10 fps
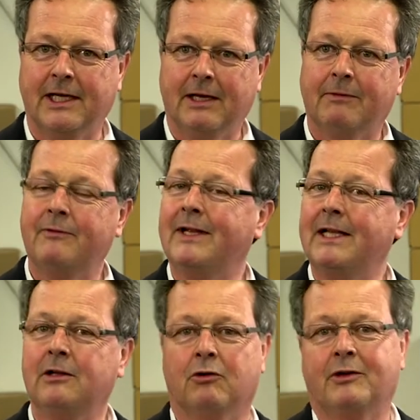We will
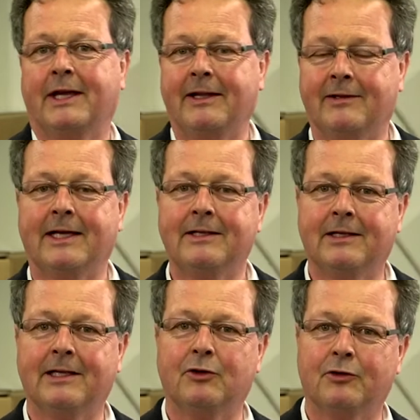or can technically
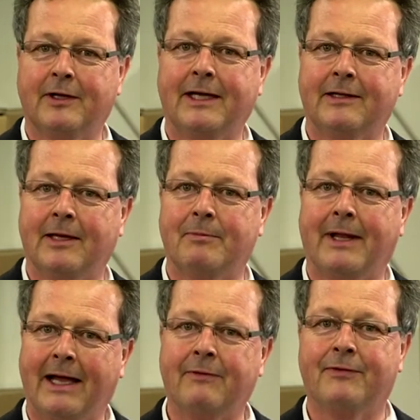not take them
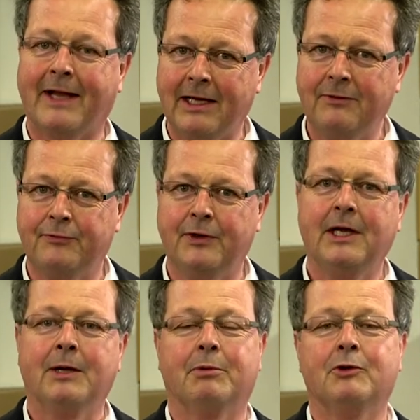live,
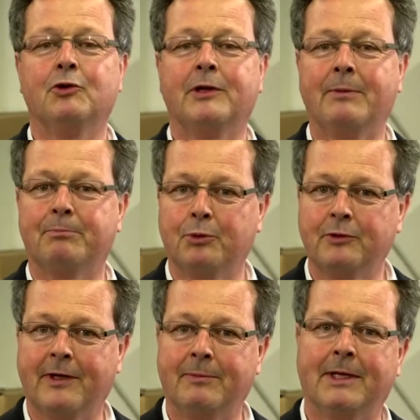but you can put
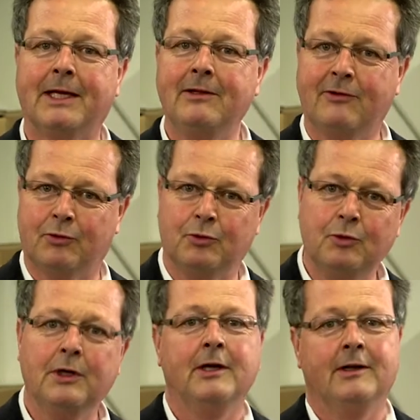them into
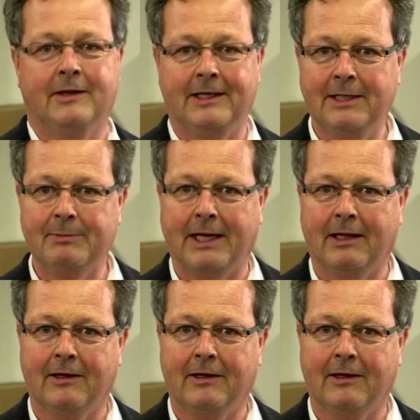the email.